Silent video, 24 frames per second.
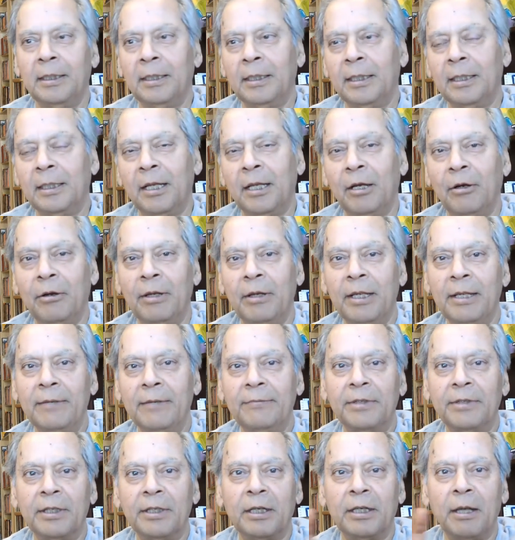Now, if
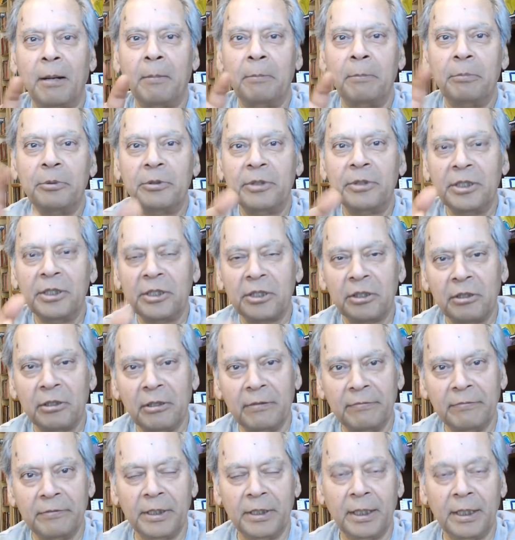the composition
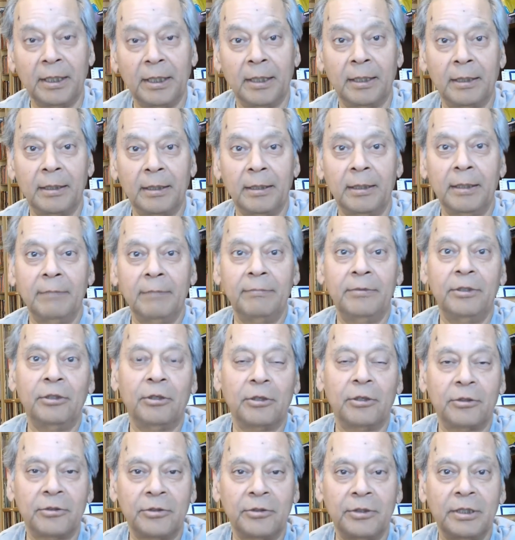of the air, if the
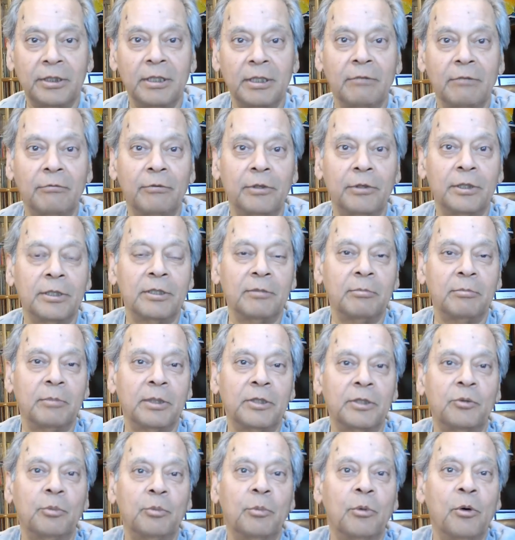oxygen was
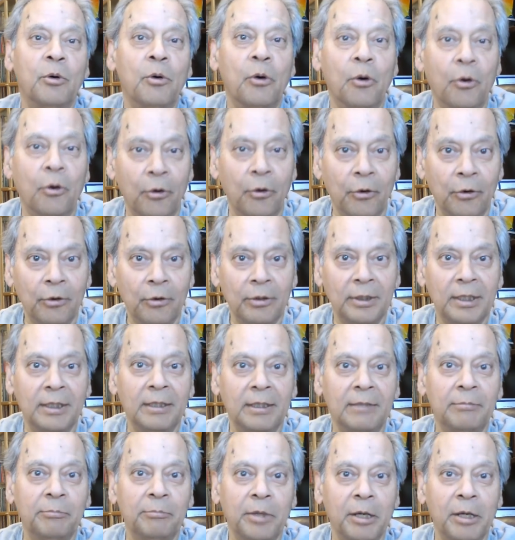much more,
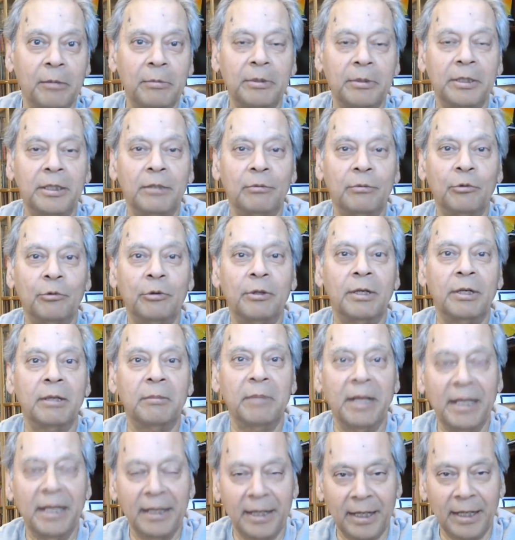then it won't
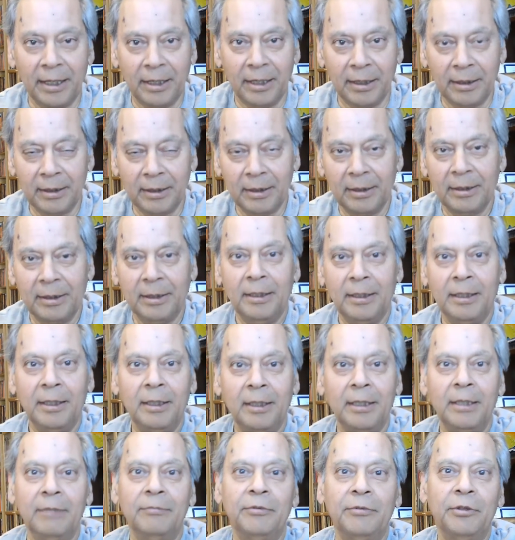remain air.
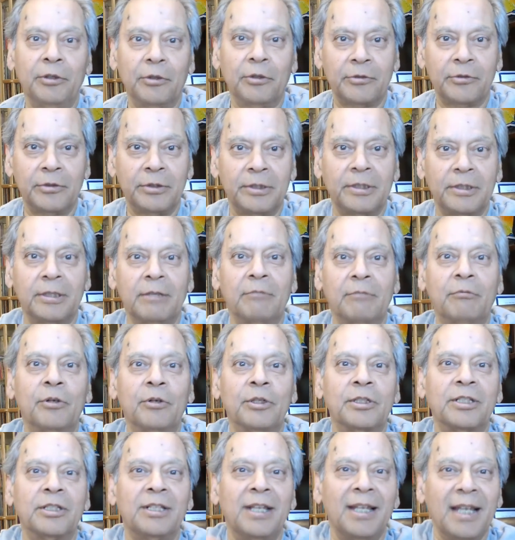If the oxygen
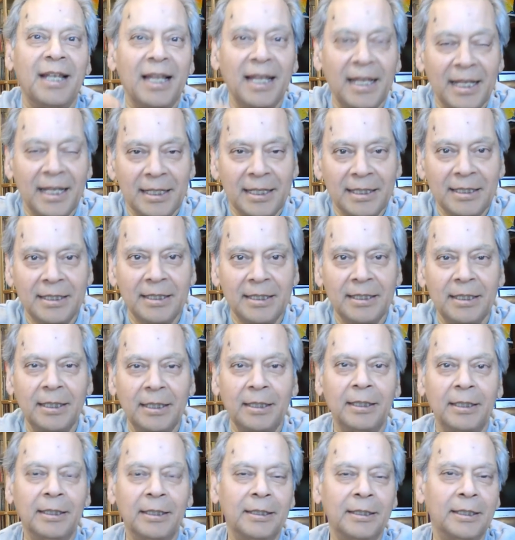was less,
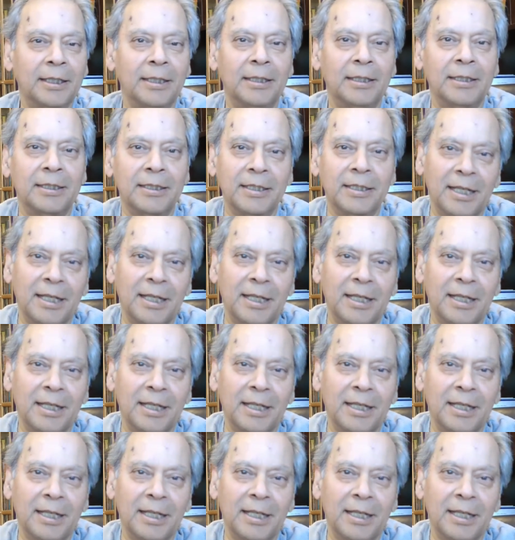then it's